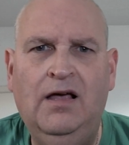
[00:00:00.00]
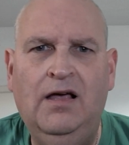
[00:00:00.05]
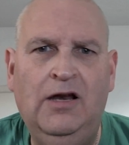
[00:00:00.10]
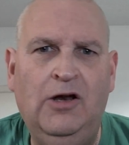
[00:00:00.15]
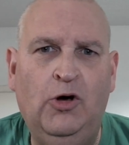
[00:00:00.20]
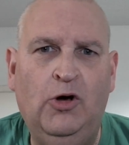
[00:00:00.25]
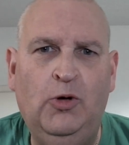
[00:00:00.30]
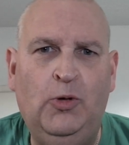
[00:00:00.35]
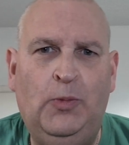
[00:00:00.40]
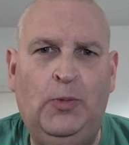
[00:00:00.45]

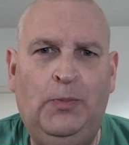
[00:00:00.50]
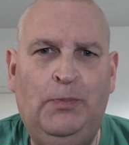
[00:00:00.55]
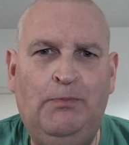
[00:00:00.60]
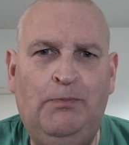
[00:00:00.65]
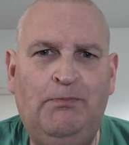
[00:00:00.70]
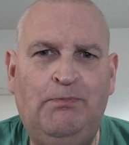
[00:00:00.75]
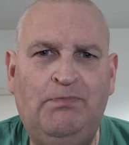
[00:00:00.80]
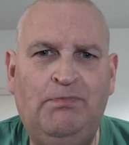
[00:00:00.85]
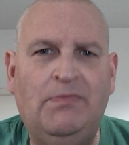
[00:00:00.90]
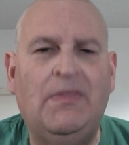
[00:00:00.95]
Hello,
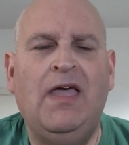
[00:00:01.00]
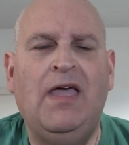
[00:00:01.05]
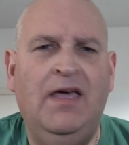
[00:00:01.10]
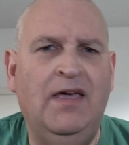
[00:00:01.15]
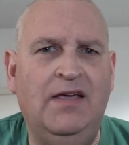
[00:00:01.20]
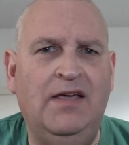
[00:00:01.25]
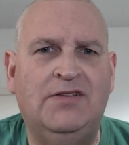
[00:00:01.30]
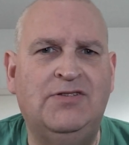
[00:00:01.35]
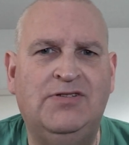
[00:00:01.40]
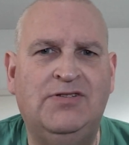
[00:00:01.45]

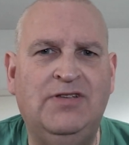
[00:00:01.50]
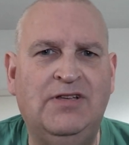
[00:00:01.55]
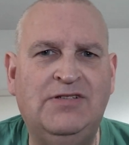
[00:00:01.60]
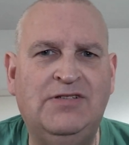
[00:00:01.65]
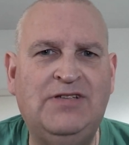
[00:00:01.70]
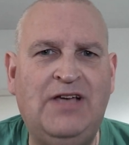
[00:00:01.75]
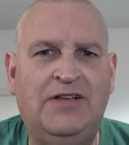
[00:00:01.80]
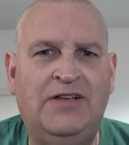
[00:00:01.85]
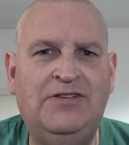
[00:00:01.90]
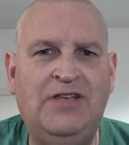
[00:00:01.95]
it's the
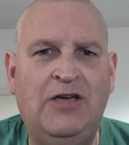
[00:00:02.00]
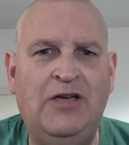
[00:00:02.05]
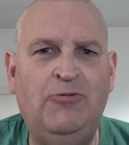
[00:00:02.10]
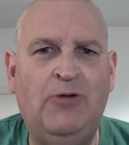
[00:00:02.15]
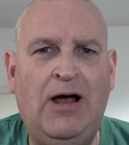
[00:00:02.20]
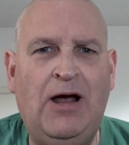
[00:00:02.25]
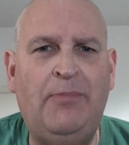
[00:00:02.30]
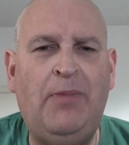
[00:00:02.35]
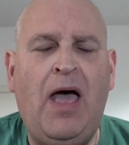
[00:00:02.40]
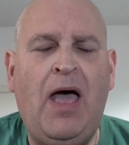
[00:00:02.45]
Saturday
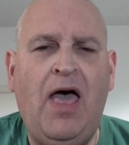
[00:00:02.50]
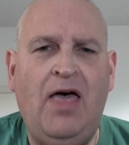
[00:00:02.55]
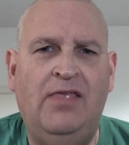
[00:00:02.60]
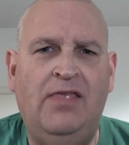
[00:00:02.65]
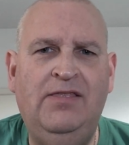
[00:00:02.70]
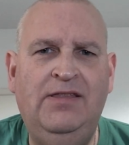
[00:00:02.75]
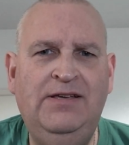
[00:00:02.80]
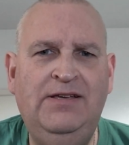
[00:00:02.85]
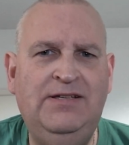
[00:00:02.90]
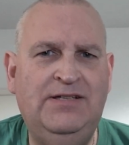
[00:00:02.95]
wrap.
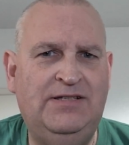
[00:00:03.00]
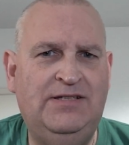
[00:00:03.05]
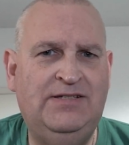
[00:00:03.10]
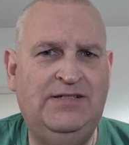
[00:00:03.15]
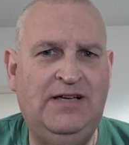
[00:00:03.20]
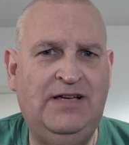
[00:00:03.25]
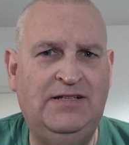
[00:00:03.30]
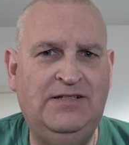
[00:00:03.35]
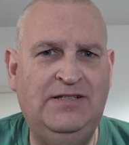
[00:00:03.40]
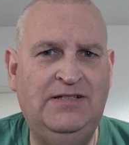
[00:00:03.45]
The
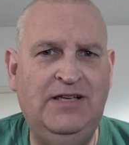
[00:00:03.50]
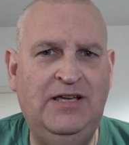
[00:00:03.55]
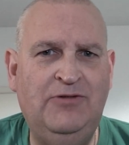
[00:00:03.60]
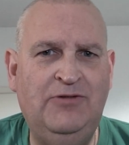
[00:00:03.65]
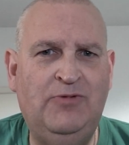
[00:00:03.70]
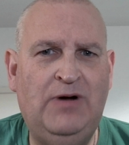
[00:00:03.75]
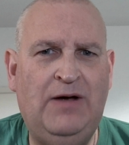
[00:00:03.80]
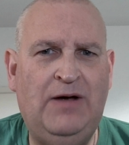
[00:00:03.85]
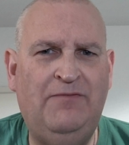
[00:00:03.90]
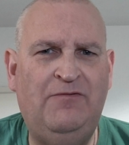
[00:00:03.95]
Saturday
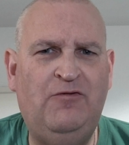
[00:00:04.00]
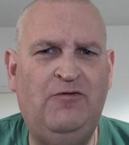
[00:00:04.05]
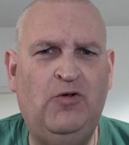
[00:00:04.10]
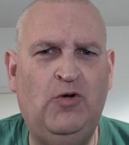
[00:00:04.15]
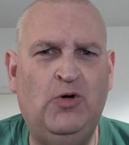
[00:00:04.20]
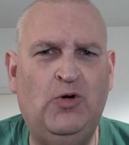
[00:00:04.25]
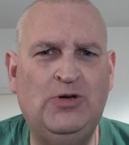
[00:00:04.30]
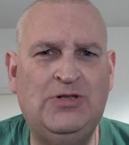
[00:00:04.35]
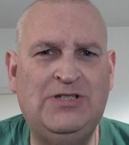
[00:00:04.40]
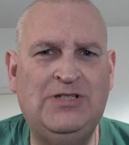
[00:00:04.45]
wrap
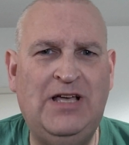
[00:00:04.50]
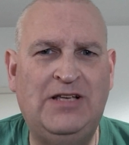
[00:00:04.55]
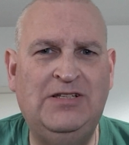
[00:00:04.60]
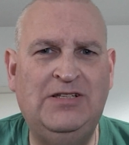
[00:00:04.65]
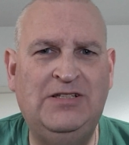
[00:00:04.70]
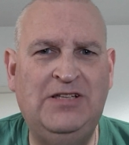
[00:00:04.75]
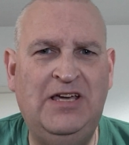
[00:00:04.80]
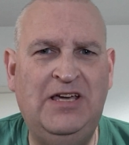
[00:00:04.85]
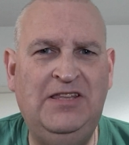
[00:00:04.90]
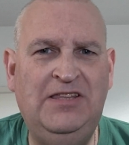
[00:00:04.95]
for
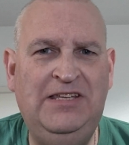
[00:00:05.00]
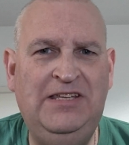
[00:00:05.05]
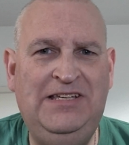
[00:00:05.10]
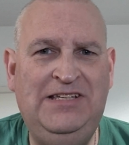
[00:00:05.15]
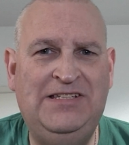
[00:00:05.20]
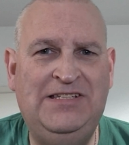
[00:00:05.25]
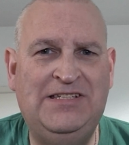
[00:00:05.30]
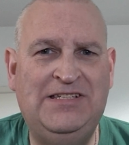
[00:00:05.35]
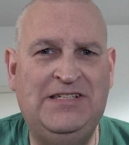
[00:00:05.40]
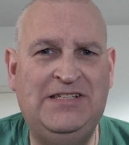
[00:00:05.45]
Saturday,
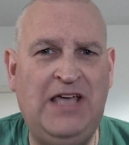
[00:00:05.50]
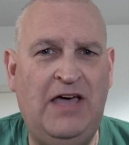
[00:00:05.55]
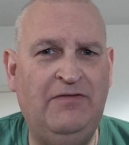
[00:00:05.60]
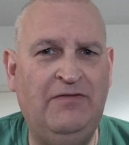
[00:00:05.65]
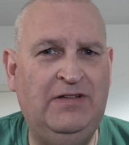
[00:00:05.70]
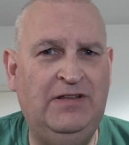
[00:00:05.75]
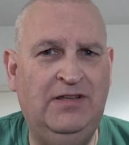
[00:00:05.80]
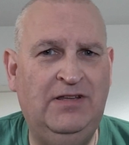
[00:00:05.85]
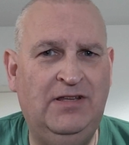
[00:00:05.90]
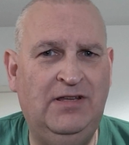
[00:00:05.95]
the
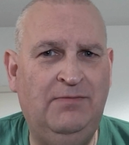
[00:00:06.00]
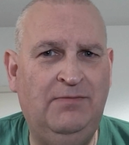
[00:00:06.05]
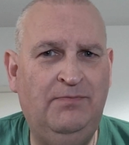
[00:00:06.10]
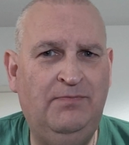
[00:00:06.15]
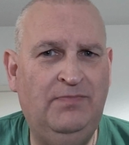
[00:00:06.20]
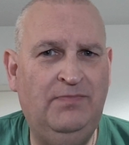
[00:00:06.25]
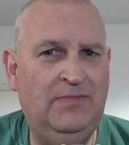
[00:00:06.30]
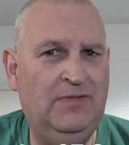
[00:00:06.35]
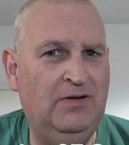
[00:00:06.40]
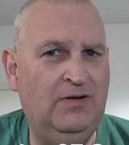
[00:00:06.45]
7th
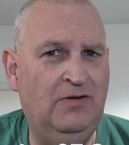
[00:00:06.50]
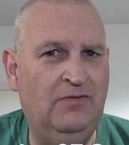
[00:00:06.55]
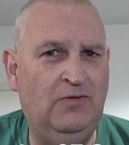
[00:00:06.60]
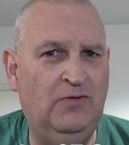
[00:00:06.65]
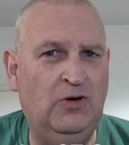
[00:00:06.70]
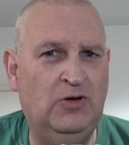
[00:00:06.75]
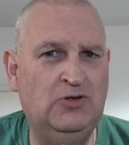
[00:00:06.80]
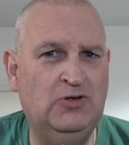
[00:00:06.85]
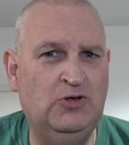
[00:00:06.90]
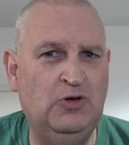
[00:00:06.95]
of
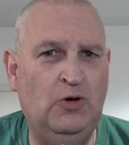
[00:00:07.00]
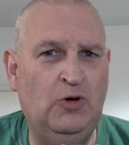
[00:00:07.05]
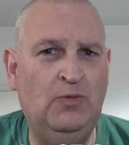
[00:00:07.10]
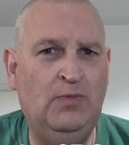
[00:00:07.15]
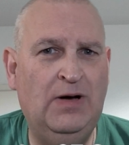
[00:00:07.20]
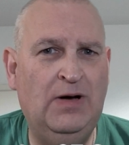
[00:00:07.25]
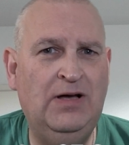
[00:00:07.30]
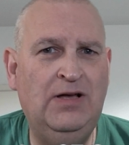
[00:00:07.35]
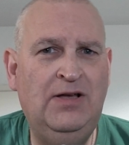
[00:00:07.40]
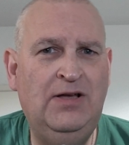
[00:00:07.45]

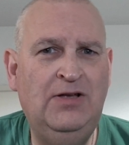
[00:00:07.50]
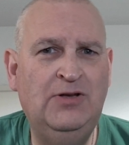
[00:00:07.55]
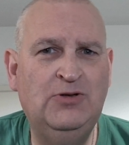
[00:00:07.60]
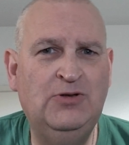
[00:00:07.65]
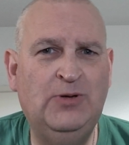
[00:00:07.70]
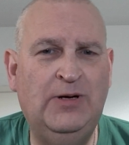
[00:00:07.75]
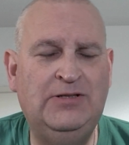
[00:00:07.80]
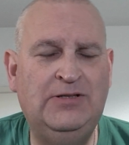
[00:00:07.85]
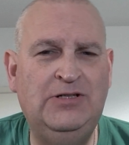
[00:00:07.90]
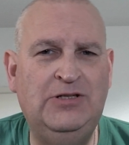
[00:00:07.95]
October,
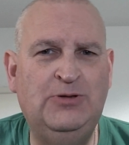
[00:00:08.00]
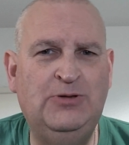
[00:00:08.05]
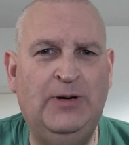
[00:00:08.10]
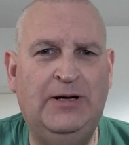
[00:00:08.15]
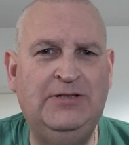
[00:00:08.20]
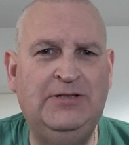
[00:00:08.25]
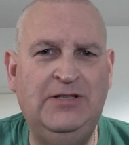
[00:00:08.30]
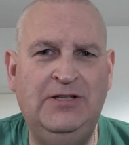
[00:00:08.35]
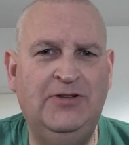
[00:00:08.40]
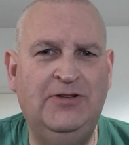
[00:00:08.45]

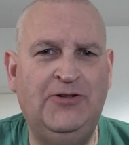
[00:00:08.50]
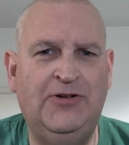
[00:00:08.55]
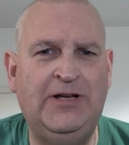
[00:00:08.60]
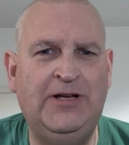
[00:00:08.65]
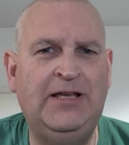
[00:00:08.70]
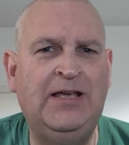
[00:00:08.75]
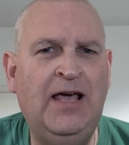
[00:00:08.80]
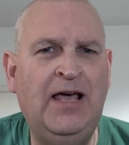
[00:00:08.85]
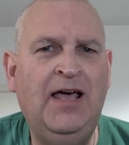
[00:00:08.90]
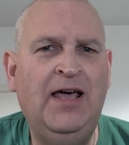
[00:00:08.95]

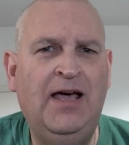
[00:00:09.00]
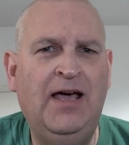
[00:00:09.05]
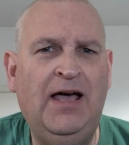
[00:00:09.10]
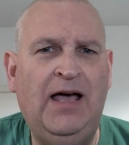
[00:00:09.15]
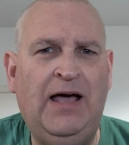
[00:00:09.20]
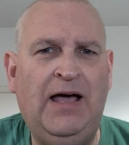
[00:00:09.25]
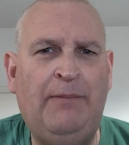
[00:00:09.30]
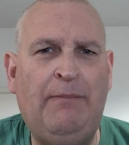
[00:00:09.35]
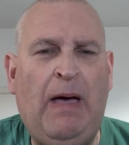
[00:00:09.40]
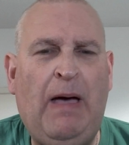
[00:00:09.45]
2023.
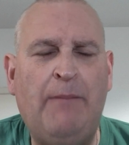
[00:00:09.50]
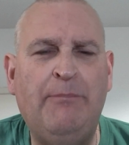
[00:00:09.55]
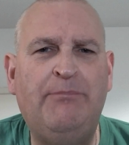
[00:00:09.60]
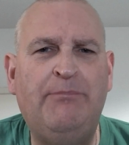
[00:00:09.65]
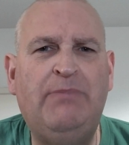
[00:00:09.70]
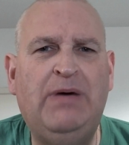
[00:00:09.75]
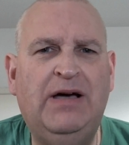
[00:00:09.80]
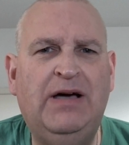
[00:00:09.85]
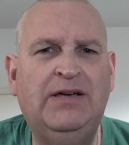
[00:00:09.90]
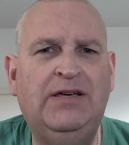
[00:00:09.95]

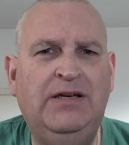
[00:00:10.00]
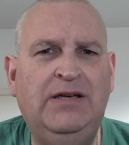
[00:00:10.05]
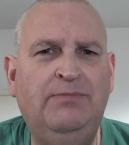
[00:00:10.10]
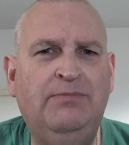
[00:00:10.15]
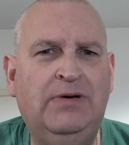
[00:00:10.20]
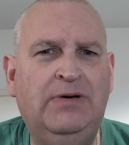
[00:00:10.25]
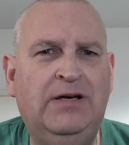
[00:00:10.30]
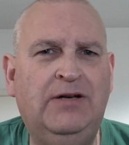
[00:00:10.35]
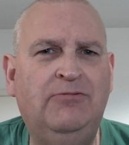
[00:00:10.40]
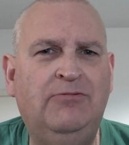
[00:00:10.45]
Back in
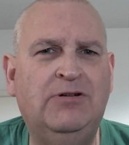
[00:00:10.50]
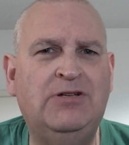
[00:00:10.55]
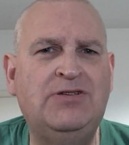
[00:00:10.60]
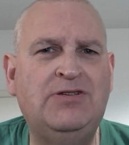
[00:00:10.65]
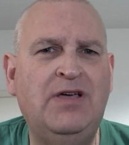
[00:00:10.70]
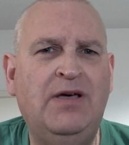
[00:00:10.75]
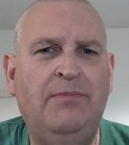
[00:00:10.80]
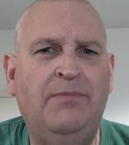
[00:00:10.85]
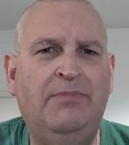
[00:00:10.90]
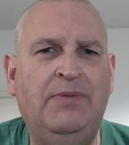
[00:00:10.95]

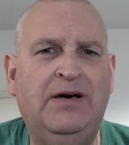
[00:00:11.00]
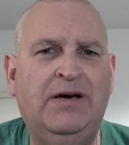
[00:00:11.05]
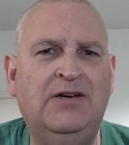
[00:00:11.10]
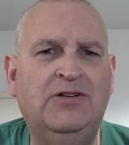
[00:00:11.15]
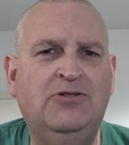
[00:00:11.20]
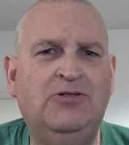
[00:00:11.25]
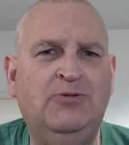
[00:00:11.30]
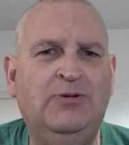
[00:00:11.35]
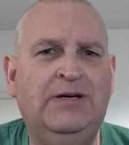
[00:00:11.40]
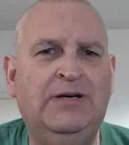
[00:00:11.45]
Bedwas,
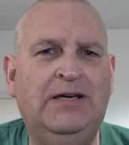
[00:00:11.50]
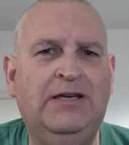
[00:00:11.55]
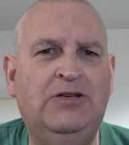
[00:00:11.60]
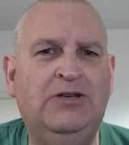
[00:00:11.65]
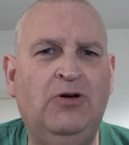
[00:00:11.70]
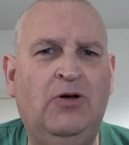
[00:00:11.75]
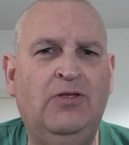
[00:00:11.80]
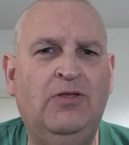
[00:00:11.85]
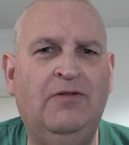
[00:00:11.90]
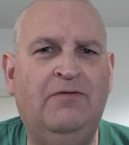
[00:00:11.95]
back doing
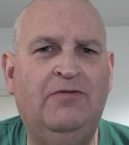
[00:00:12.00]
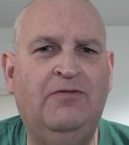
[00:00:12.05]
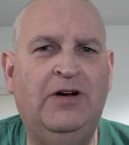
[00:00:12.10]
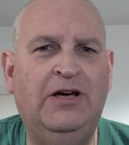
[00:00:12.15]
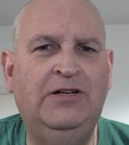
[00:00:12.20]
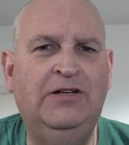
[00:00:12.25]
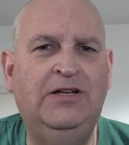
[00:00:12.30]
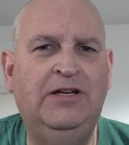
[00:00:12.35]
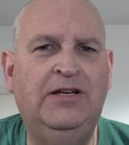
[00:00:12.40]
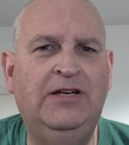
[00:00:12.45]
it on the
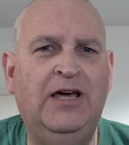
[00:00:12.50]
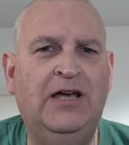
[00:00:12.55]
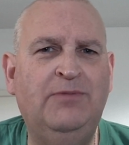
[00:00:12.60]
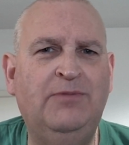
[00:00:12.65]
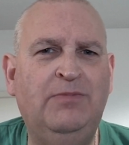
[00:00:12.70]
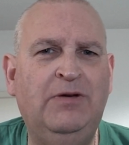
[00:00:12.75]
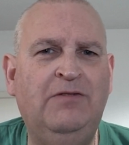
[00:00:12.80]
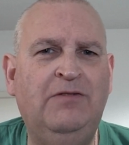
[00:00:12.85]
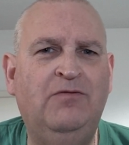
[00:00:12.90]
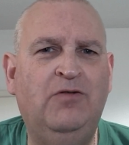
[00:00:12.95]
Friday
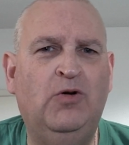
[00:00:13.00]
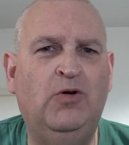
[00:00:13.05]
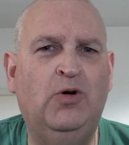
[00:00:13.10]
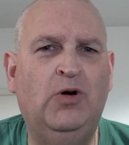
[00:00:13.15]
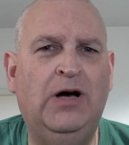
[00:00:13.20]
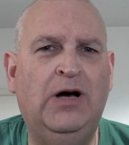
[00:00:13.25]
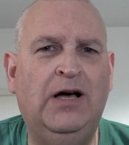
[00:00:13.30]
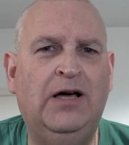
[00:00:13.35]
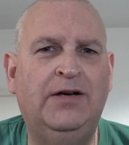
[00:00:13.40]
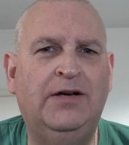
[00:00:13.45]
night
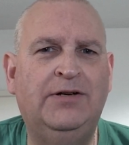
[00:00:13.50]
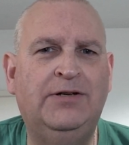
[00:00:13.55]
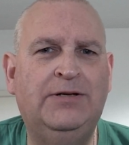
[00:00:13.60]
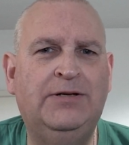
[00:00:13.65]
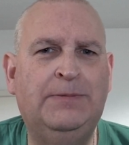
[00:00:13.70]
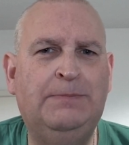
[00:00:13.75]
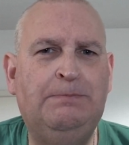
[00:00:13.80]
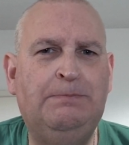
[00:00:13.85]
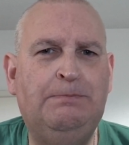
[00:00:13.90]
beforehand.